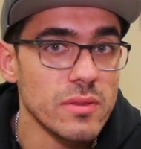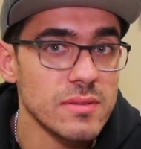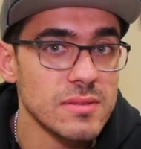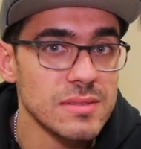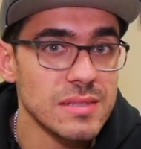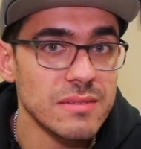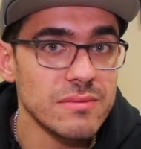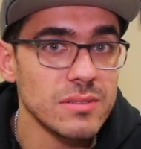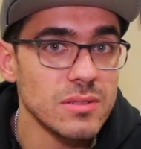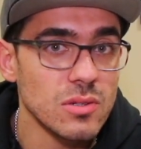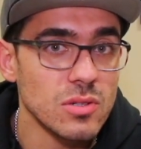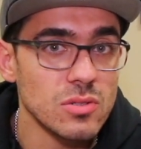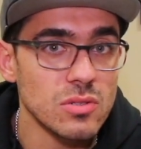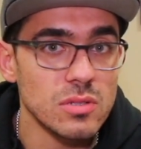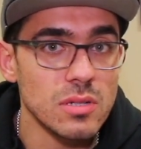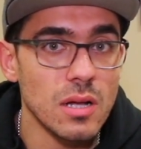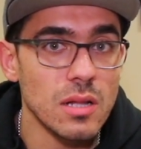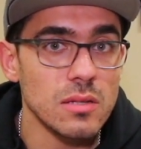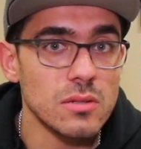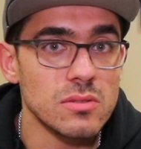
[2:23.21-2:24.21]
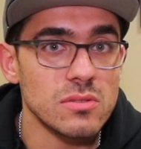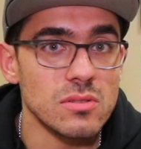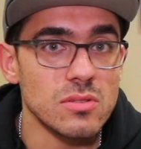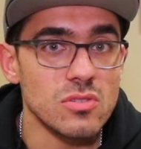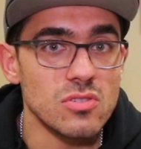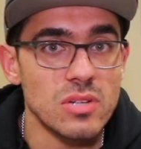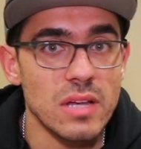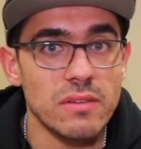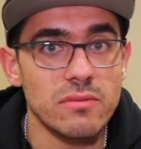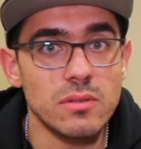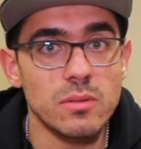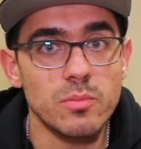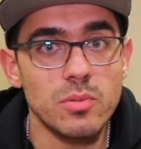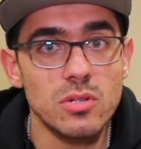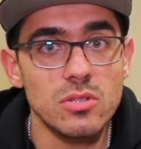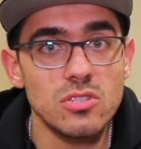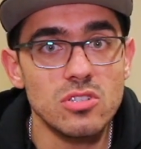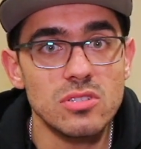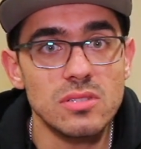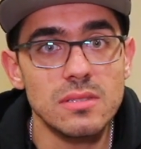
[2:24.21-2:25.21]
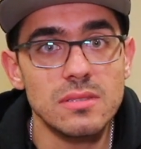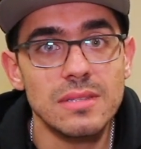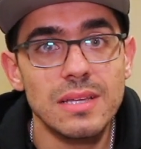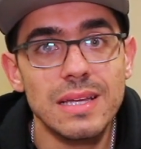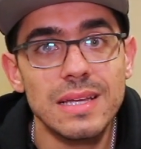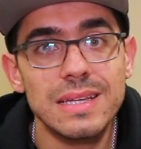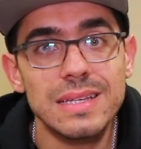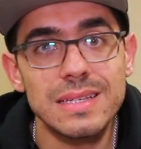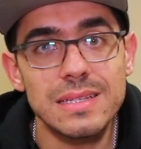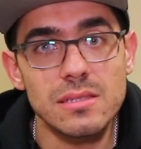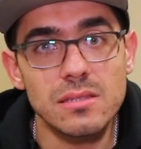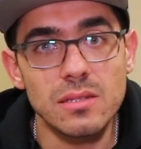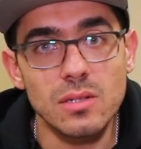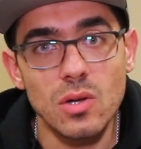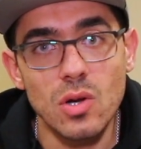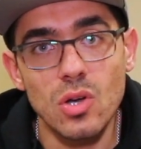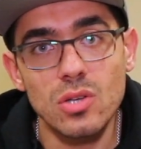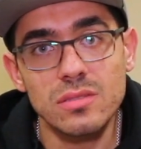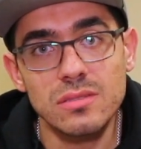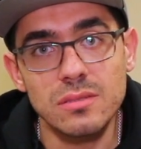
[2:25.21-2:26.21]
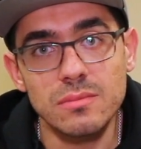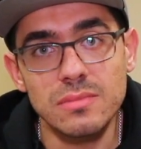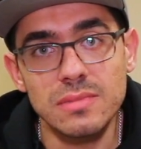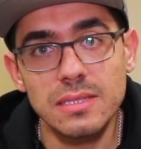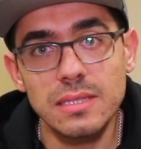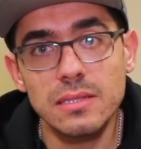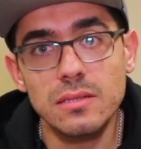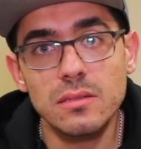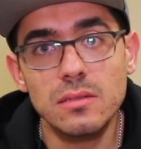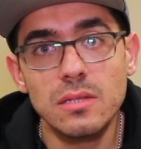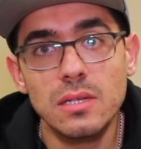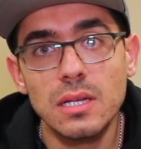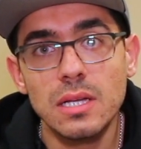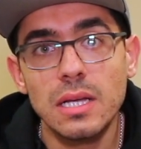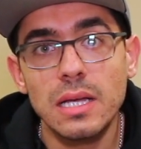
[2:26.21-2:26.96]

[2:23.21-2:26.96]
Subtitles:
$700 in travel purchases, is an awesome deal.